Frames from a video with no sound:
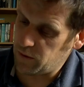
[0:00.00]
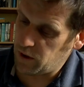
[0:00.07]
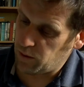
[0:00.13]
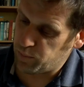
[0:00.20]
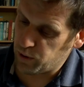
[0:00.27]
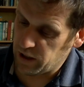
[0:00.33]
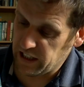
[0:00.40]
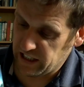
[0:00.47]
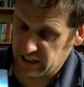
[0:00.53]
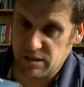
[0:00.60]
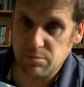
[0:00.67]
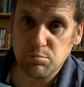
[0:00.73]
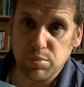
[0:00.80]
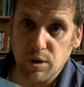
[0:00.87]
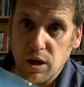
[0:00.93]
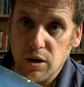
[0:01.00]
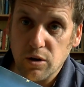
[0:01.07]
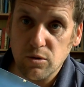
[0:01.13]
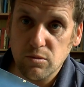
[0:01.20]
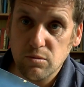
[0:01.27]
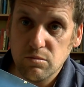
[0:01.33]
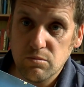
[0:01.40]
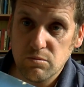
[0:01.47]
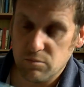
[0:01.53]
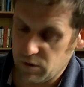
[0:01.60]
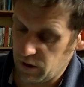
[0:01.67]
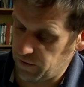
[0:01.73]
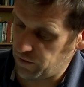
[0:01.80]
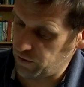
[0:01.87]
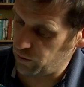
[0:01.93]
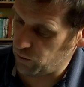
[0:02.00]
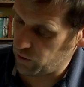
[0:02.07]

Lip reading: I'll put links below if you